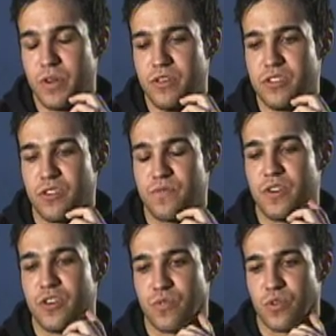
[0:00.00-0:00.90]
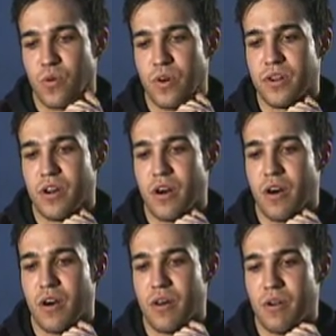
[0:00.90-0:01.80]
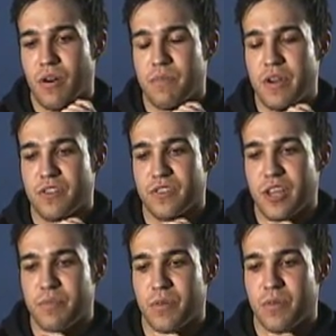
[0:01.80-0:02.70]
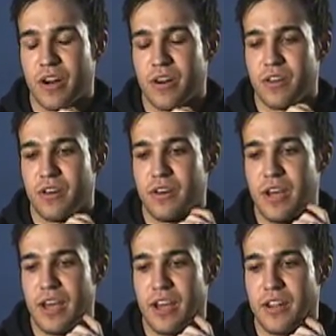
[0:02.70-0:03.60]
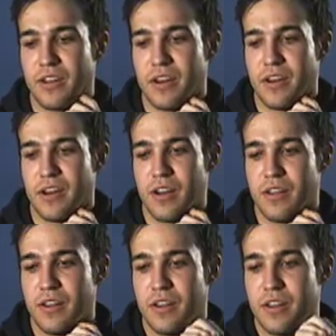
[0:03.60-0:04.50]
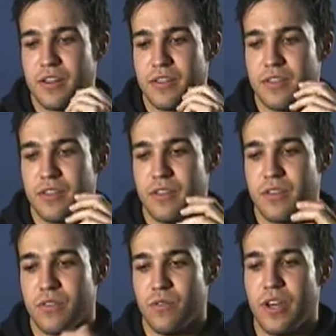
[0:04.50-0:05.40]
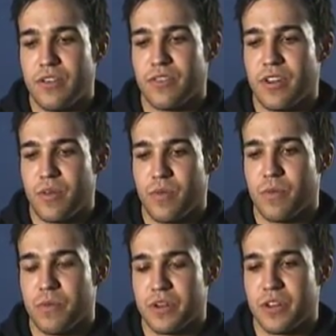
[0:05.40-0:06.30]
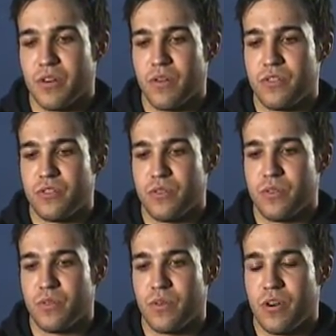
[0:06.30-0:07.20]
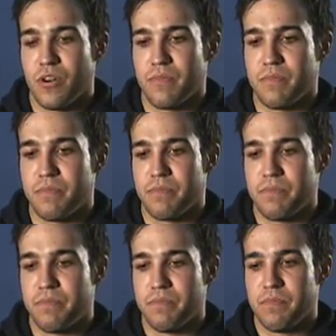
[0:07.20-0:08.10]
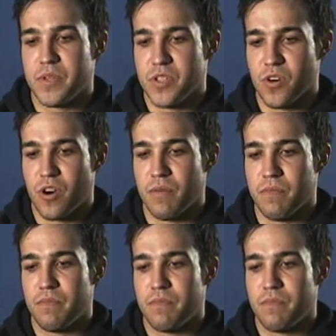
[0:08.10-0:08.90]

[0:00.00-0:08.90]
had just finished recording our major label record, and 2 days later we were going to go to Europe,